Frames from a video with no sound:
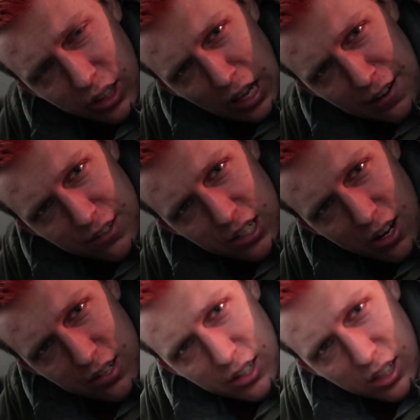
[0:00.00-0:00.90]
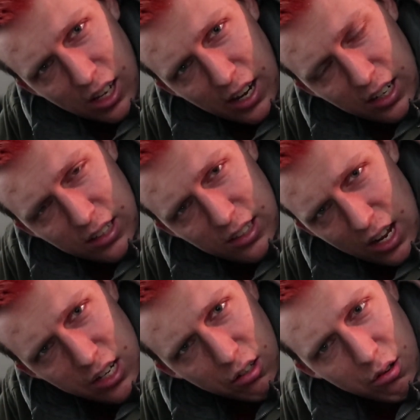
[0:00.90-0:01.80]
Like if it's under like
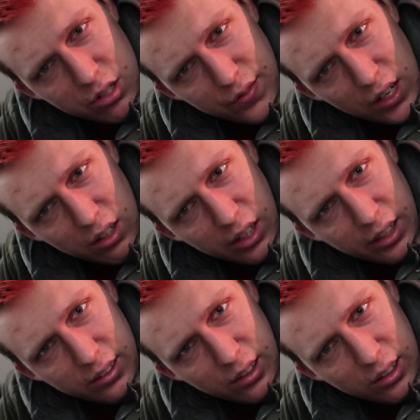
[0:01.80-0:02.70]
10 degrees Fahrenheit.